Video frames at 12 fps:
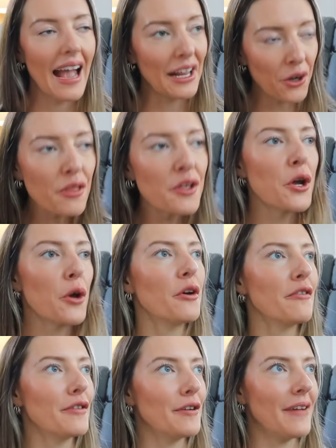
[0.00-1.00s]
And on the note
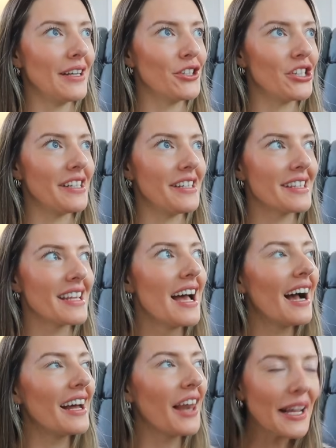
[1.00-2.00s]
of adventures,
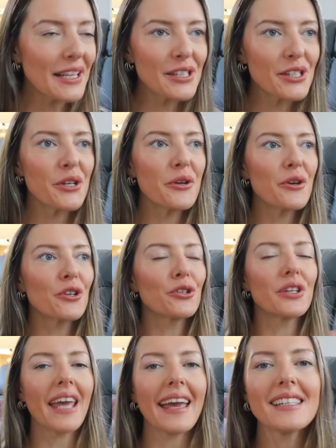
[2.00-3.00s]
I like to
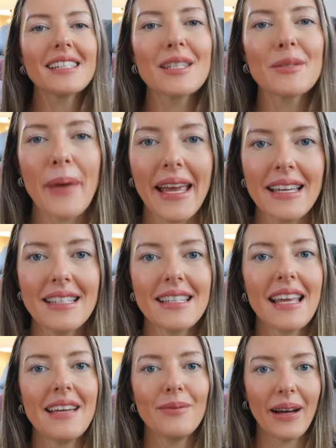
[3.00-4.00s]
create space
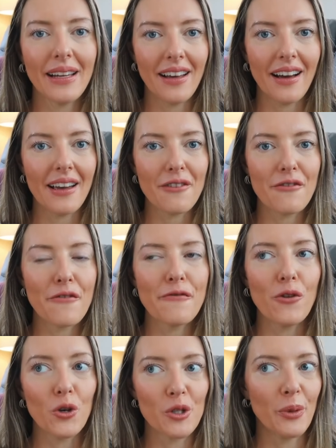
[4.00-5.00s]
in my life
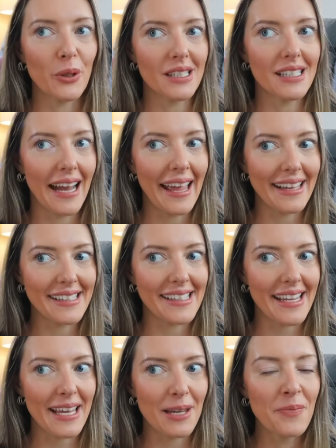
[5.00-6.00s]
for
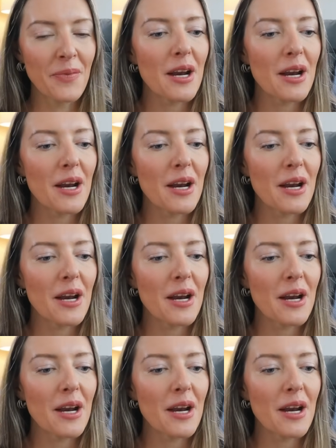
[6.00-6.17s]
spontaneity.